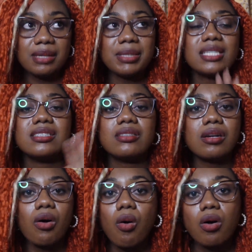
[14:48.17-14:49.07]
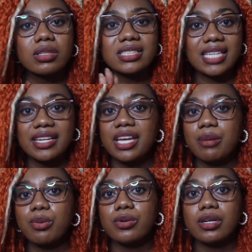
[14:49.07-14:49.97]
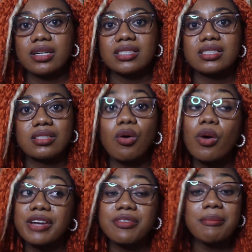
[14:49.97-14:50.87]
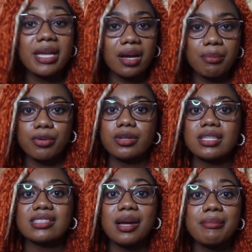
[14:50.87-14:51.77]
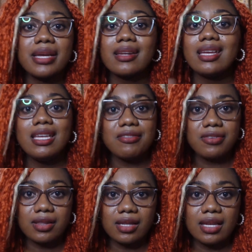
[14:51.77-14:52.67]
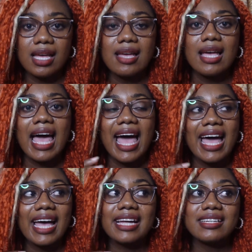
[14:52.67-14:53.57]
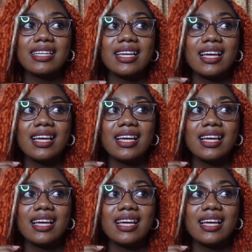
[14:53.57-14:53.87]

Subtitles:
because not all skincare products or even makeup products are made evenly. And